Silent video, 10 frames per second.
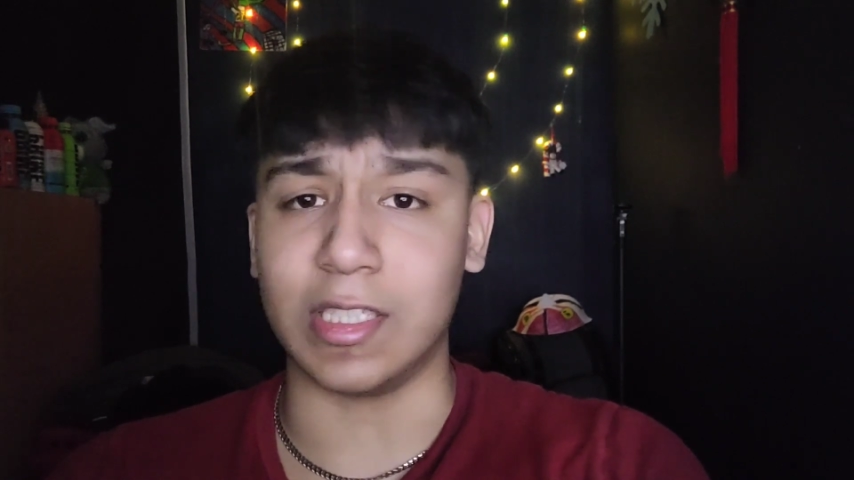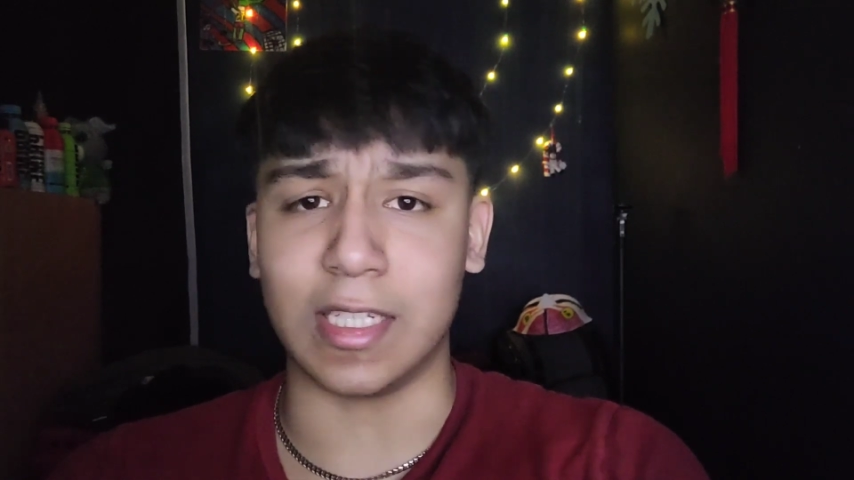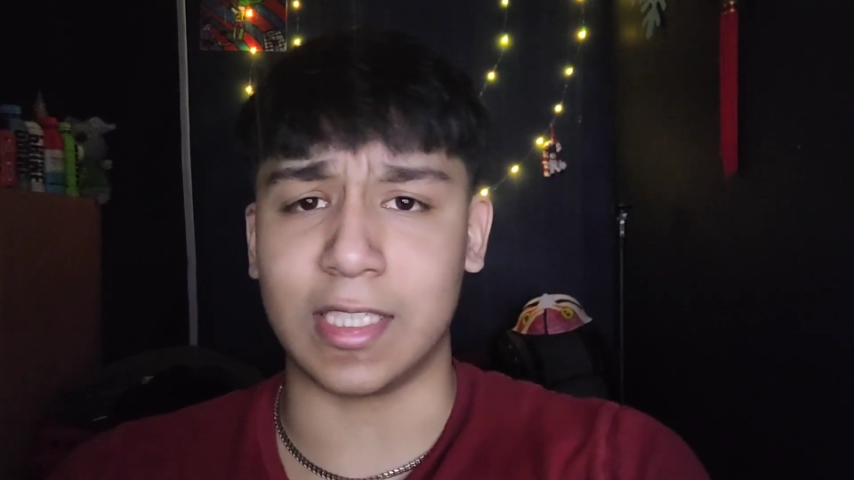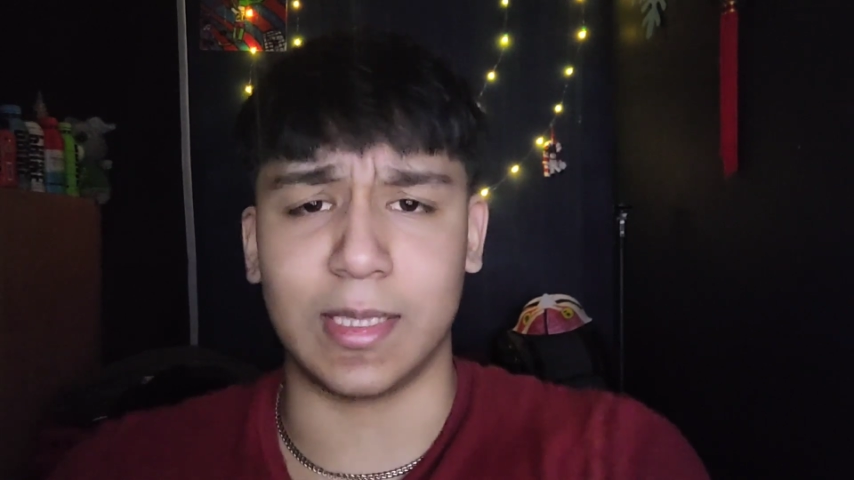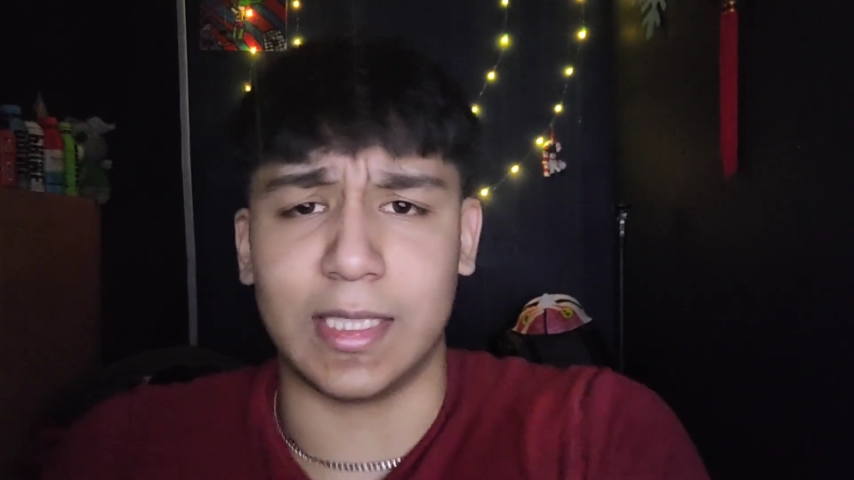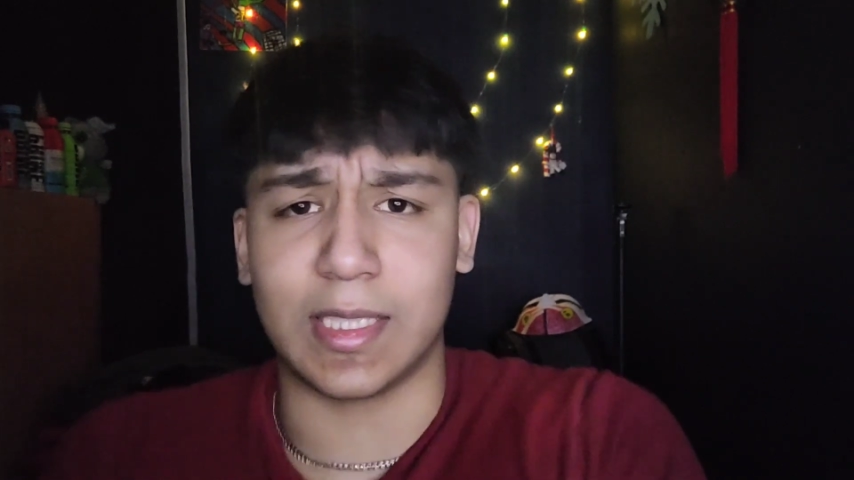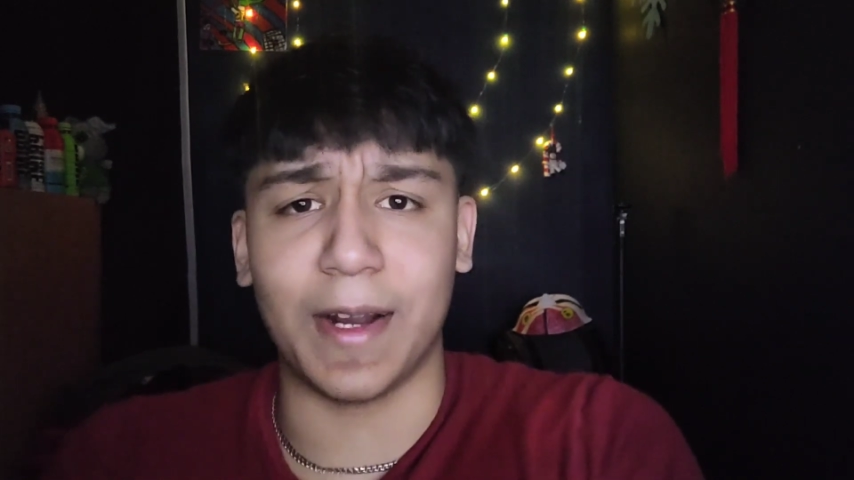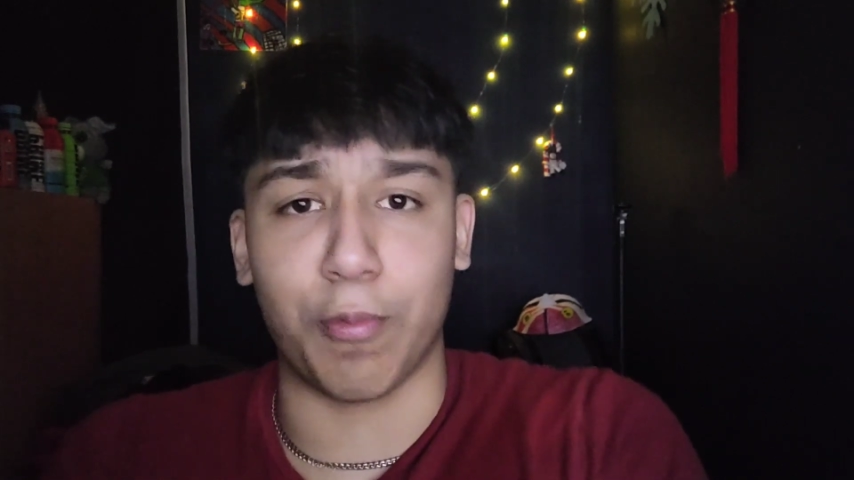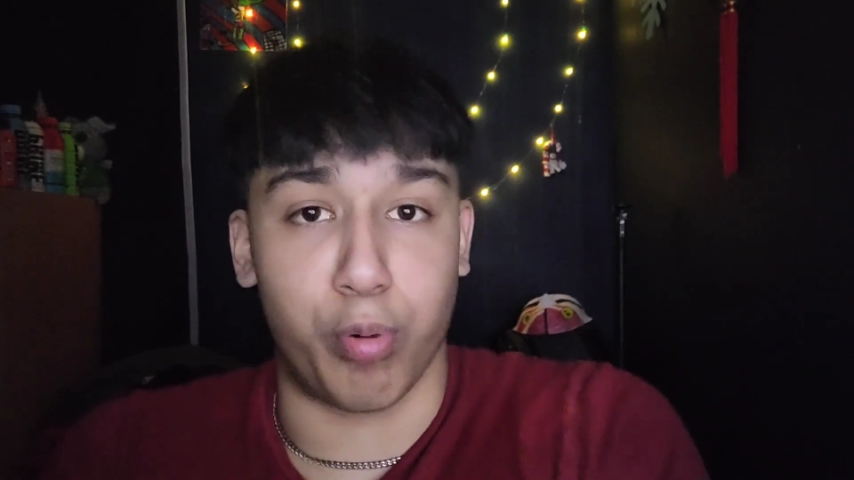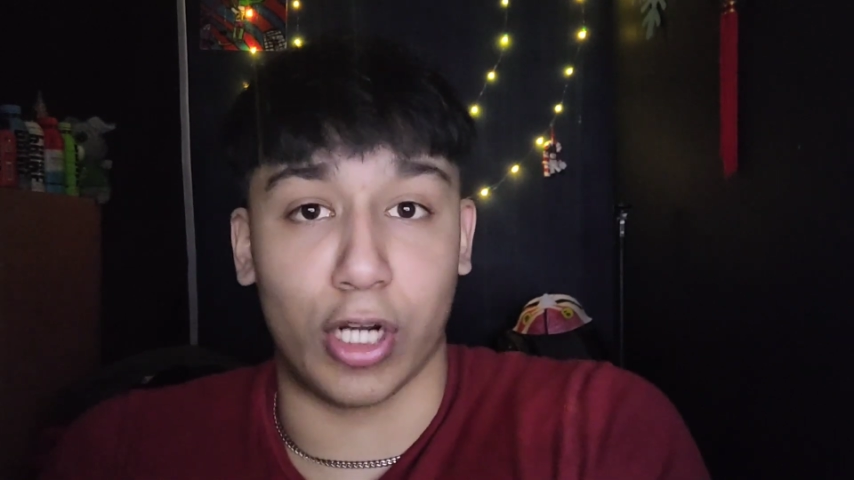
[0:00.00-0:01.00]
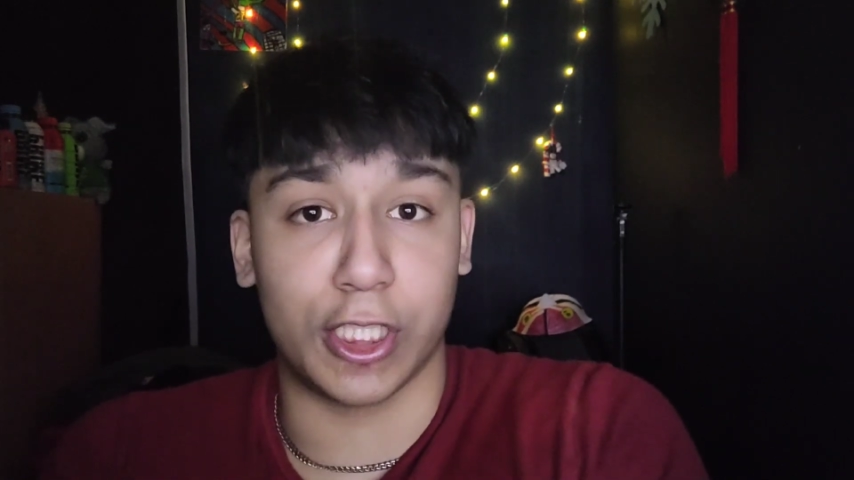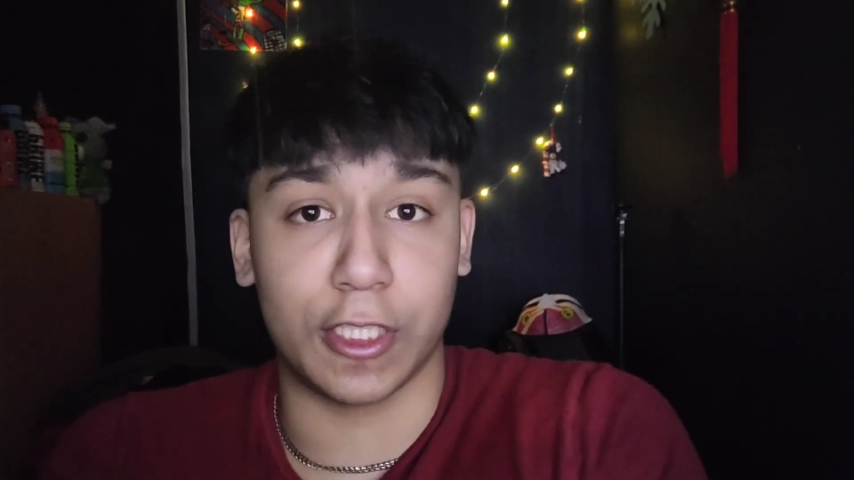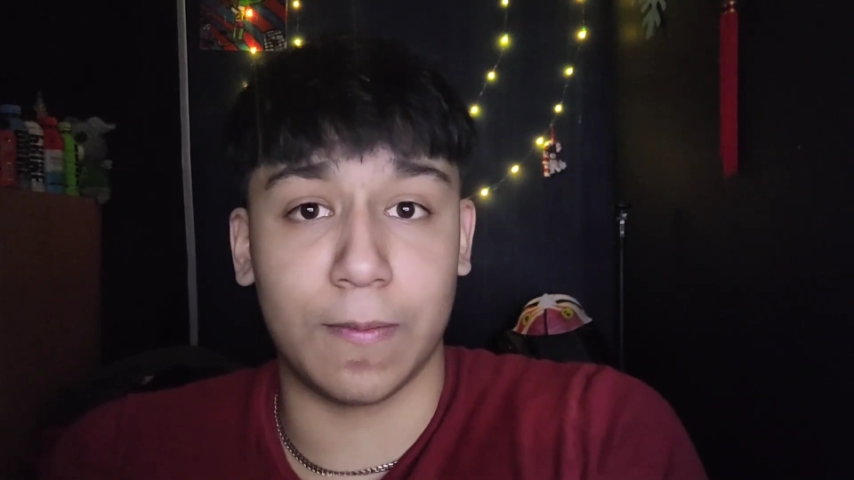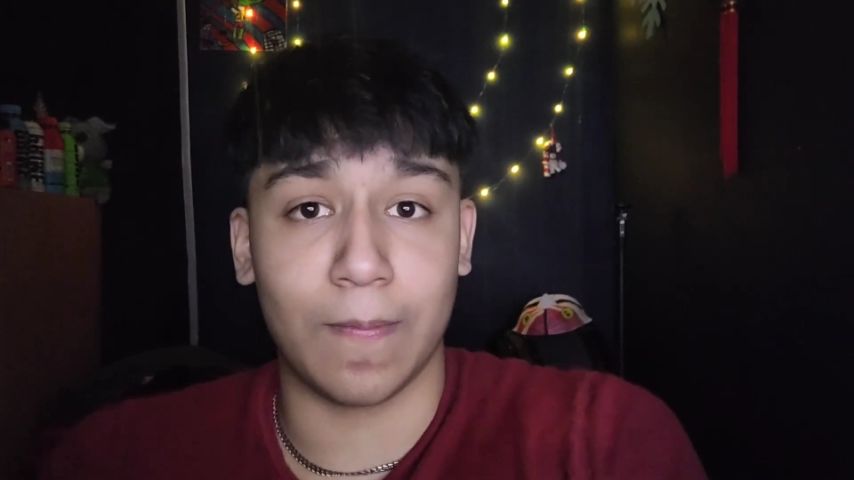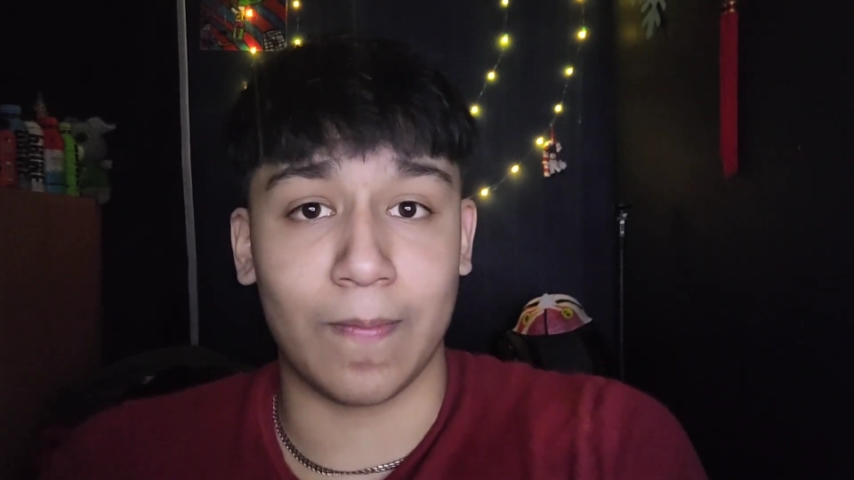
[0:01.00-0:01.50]
And it's not
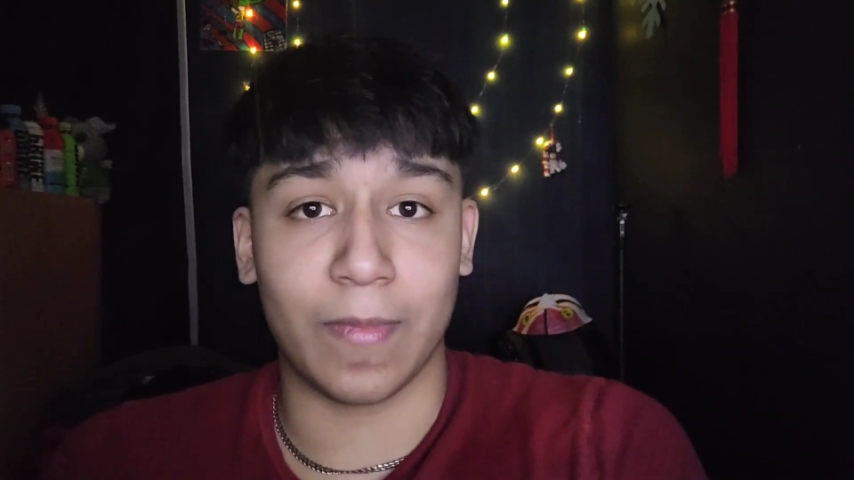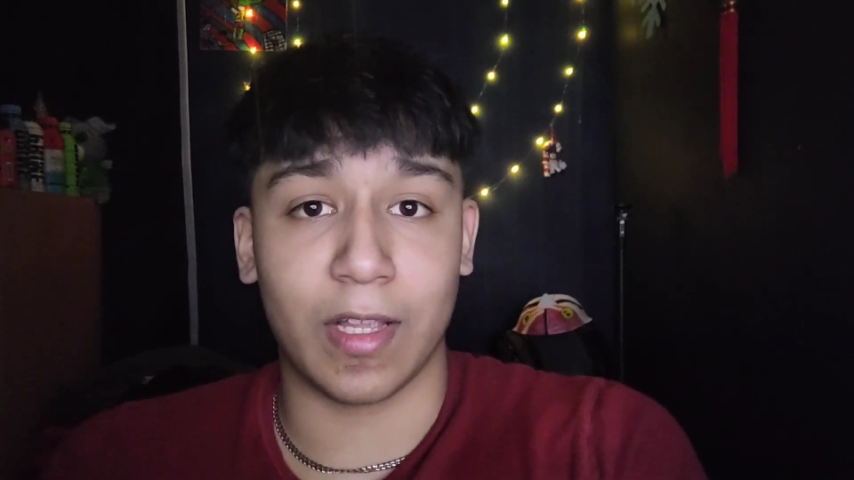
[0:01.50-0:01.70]
oppression.